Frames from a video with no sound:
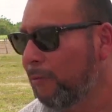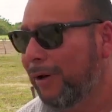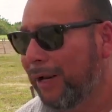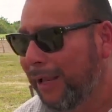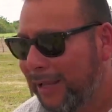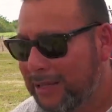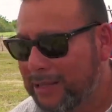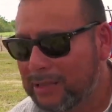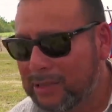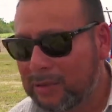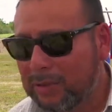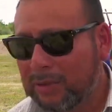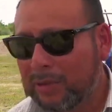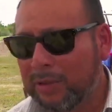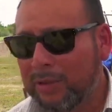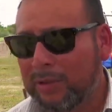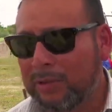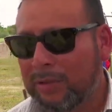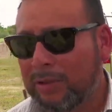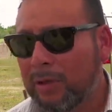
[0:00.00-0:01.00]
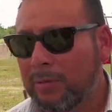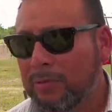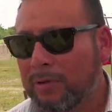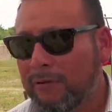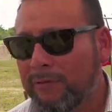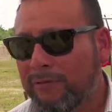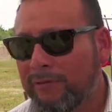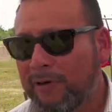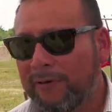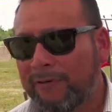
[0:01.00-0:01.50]
lines to the
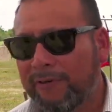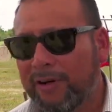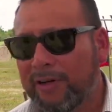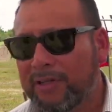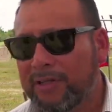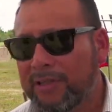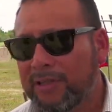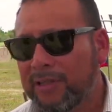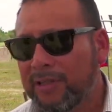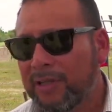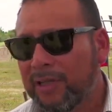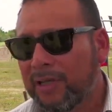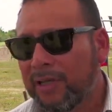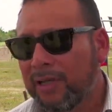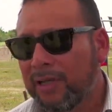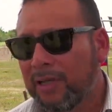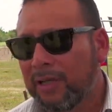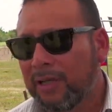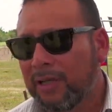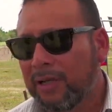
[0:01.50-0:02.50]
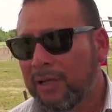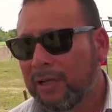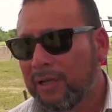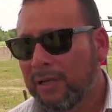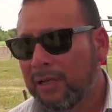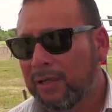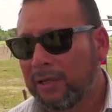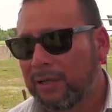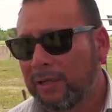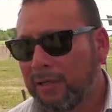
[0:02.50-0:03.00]
terms of reference,
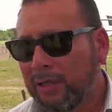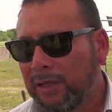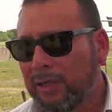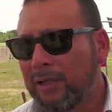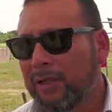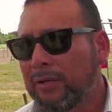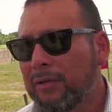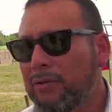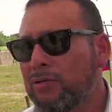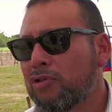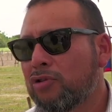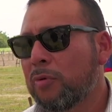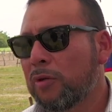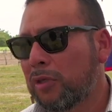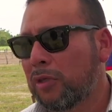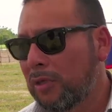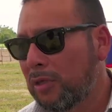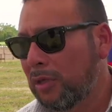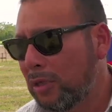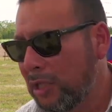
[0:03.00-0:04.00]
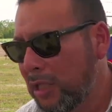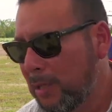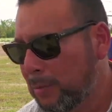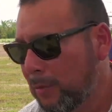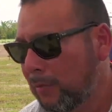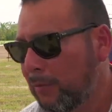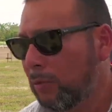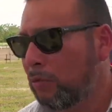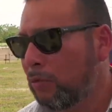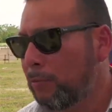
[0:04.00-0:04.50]
and they contributed the
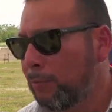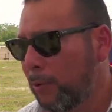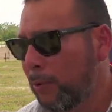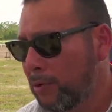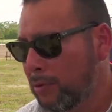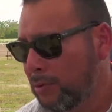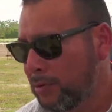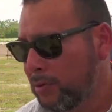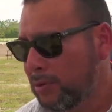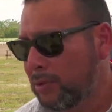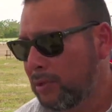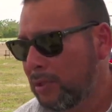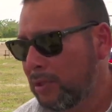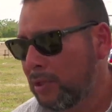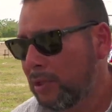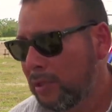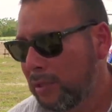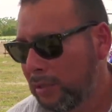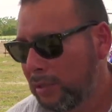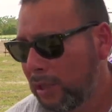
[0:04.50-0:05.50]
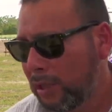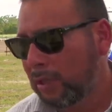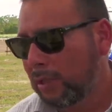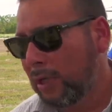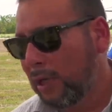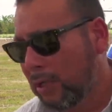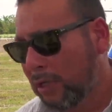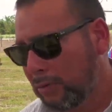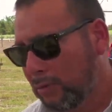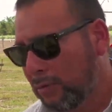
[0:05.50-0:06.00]
names of the two persons that
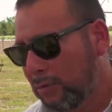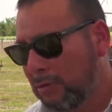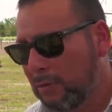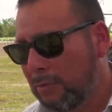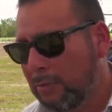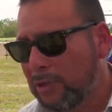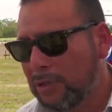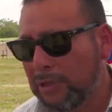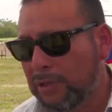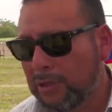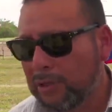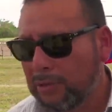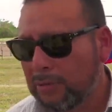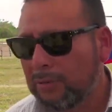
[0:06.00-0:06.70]
are also in the commission.